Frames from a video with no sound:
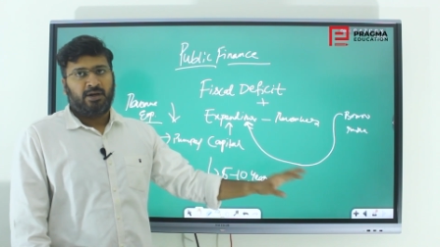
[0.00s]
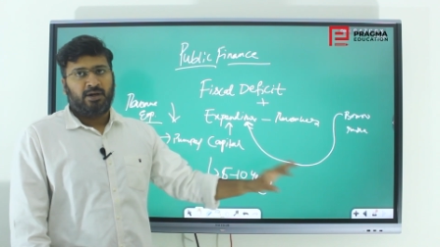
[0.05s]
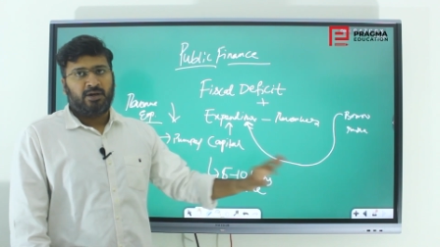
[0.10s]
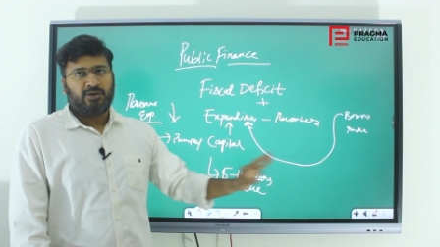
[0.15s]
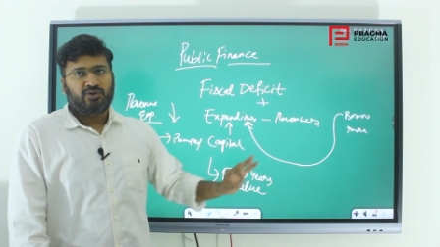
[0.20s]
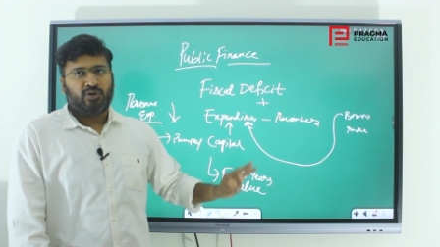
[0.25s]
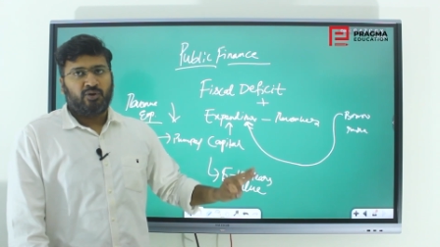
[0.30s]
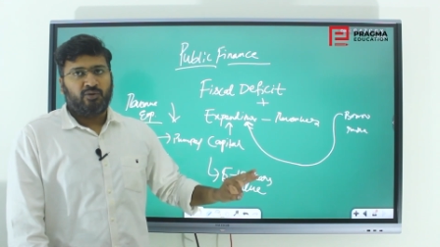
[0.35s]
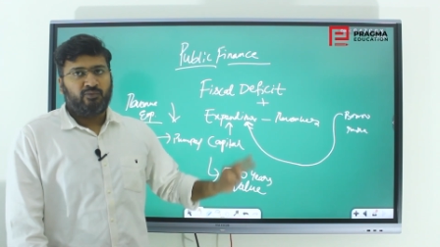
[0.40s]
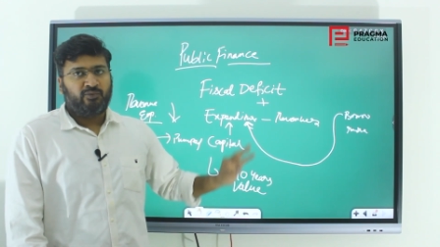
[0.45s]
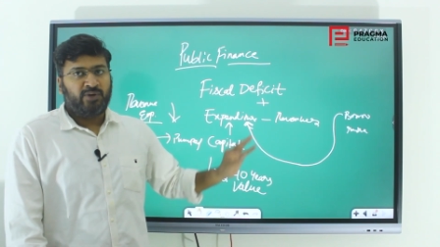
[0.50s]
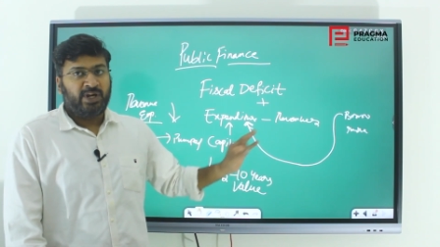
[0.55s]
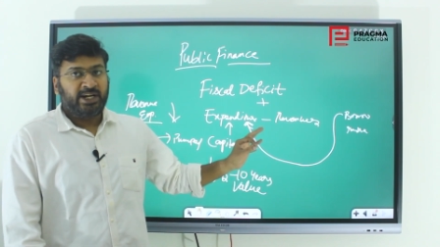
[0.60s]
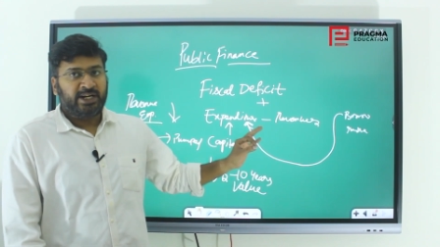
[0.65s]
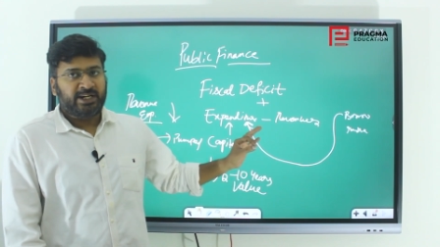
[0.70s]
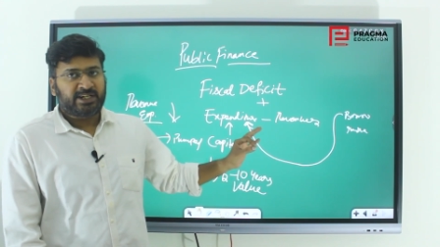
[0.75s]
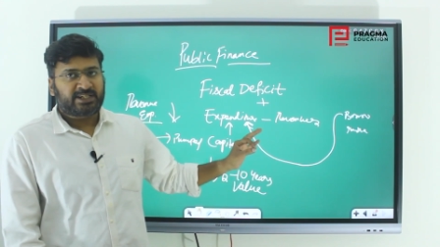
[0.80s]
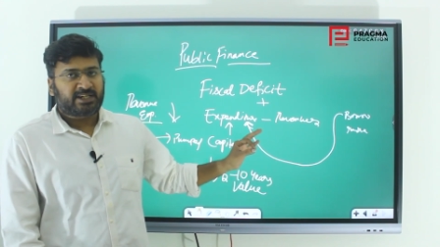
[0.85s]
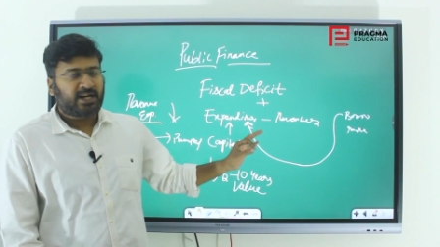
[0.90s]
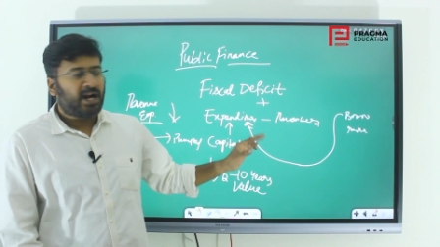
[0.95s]
So where
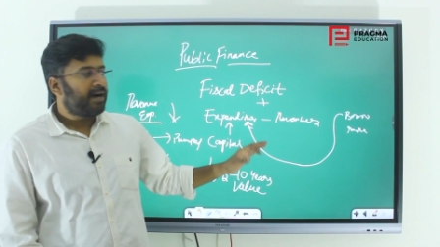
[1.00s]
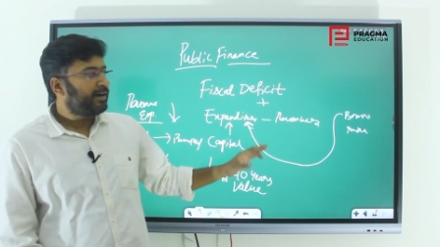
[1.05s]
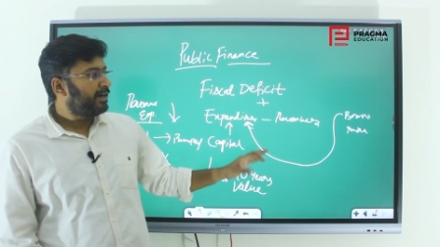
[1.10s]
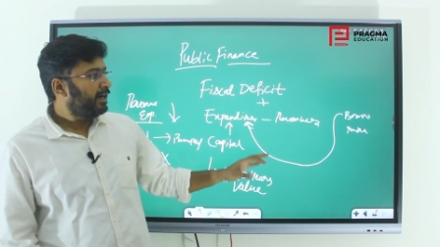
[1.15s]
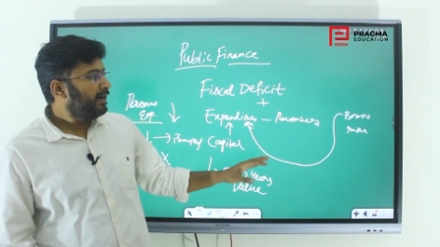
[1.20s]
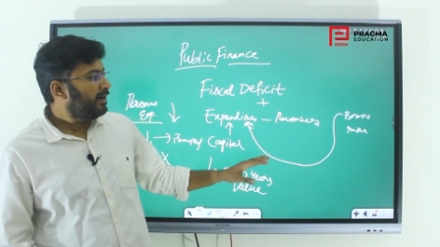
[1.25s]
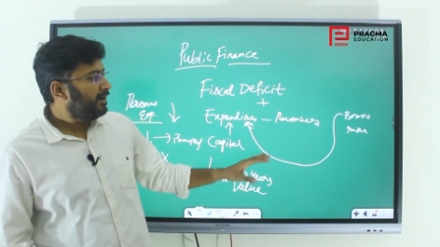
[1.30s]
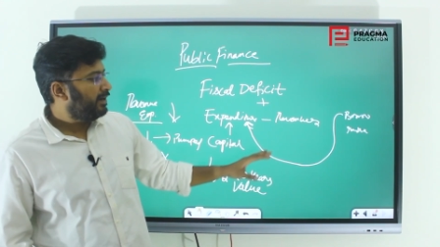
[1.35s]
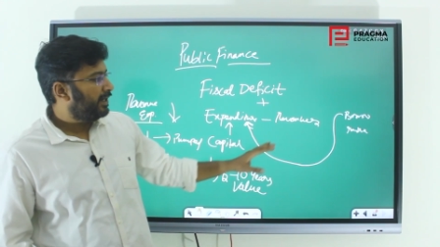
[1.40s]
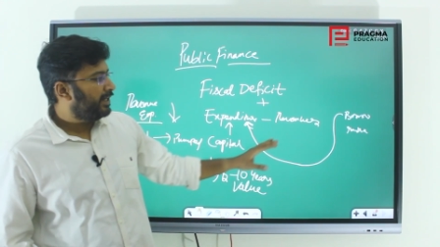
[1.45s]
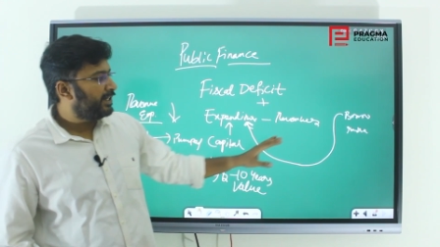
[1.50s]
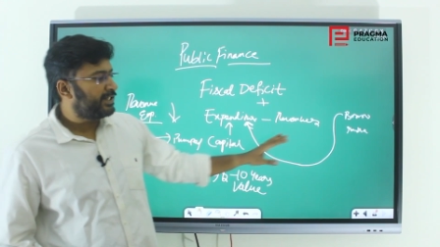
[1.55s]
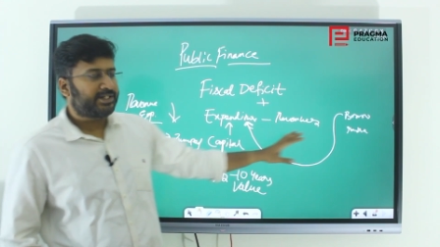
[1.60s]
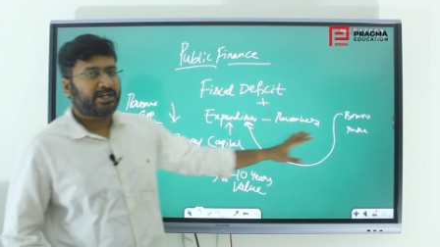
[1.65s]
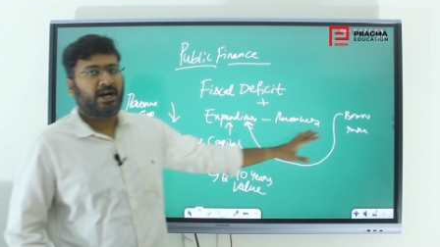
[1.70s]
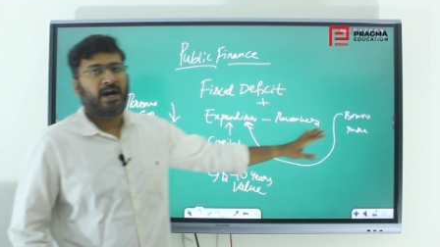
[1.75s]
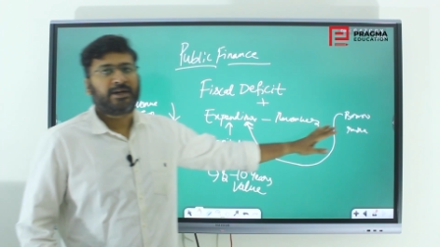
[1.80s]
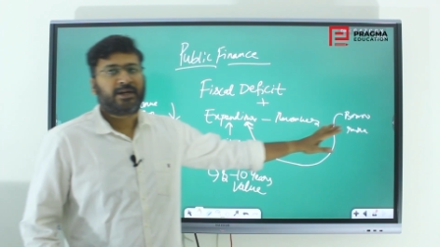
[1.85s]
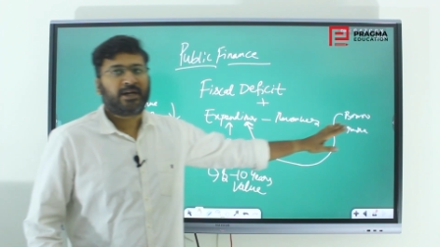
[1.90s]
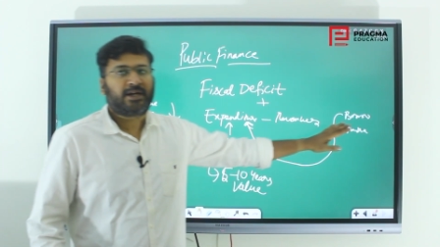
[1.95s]
it
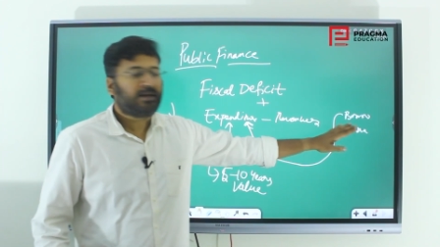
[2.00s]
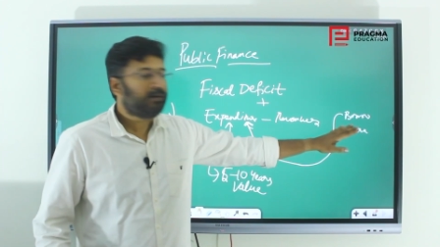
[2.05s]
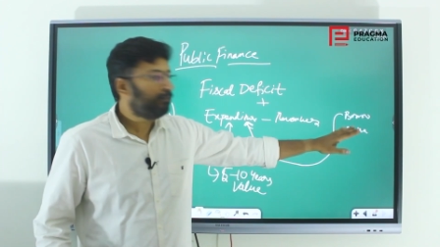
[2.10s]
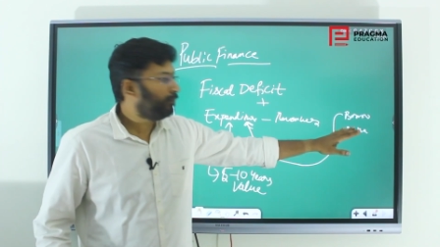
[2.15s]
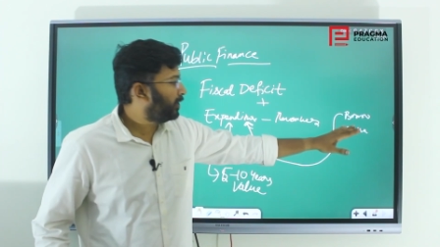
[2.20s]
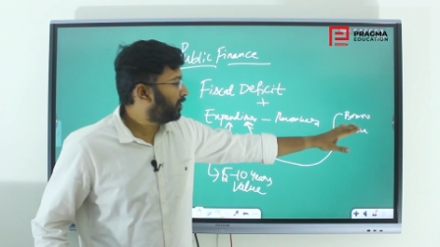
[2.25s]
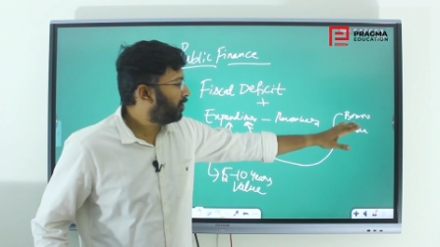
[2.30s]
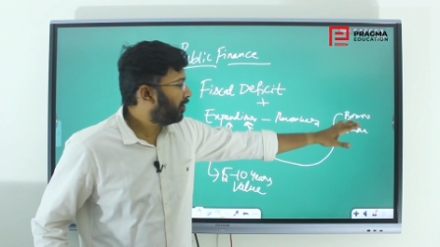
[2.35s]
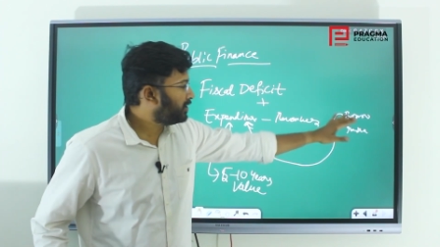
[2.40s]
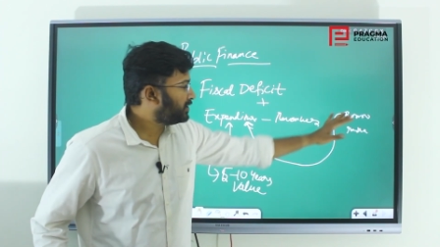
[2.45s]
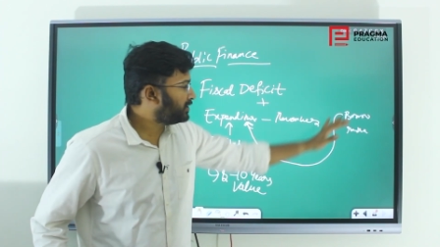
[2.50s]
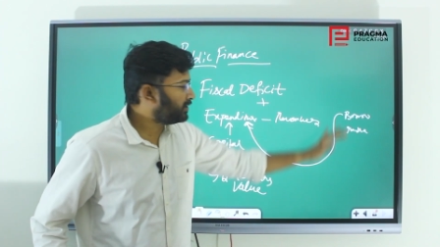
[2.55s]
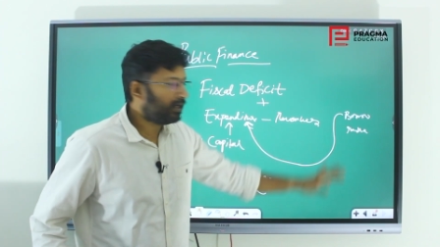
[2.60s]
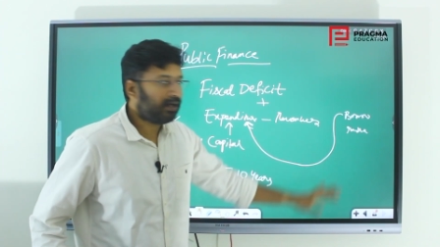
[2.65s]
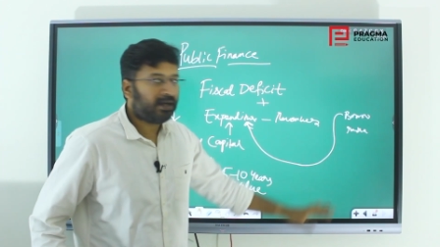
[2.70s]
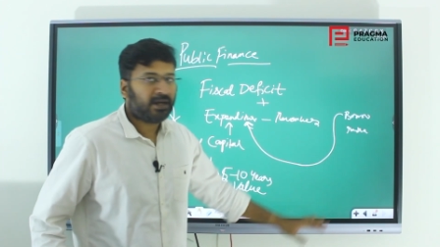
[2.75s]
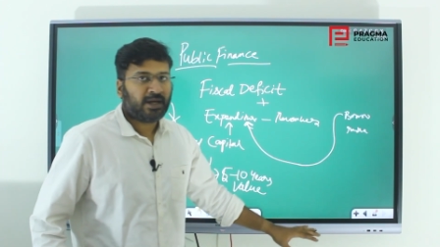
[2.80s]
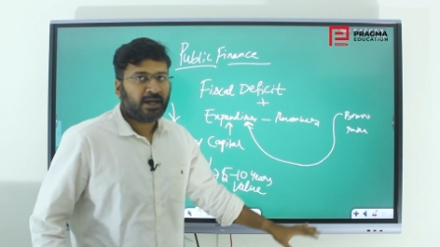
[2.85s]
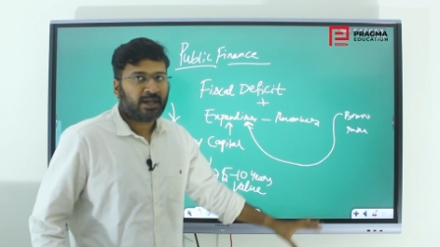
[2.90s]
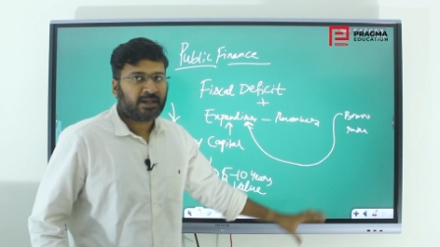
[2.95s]
started because
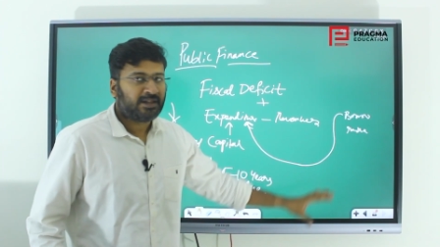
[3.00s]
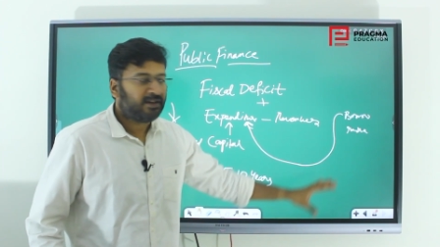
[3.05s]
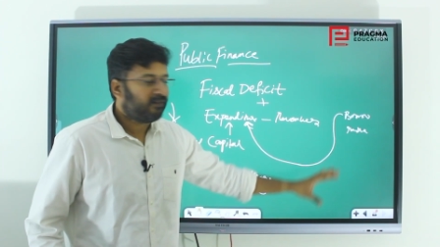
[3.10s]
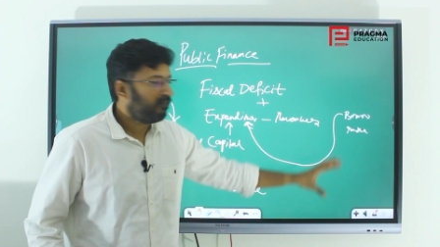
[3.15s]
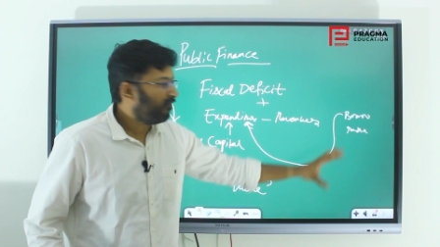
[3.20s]
the